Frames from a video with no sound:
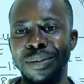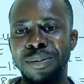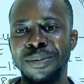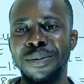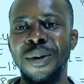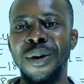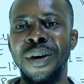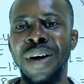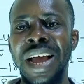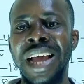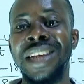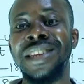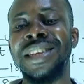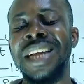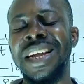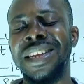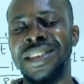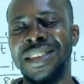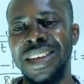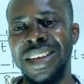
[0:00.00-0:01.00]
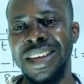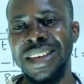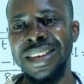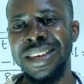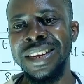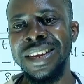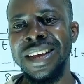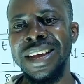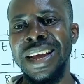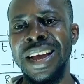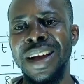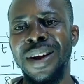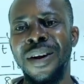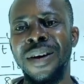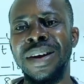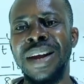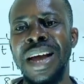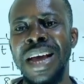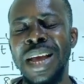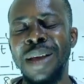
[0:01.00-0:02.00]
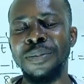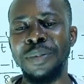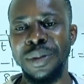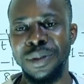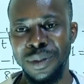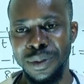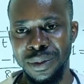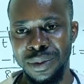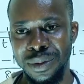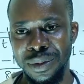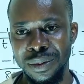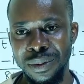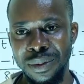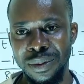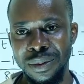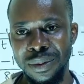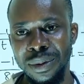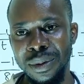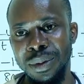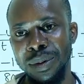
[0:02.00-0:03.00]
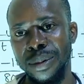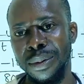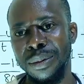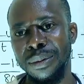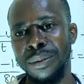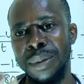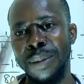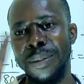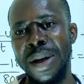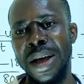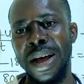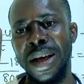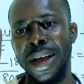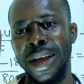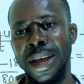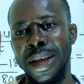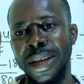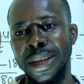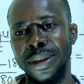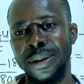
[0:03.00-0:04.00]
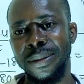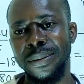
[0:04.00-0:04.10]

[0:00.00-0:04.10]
more exciting other episodes. Bye-bye.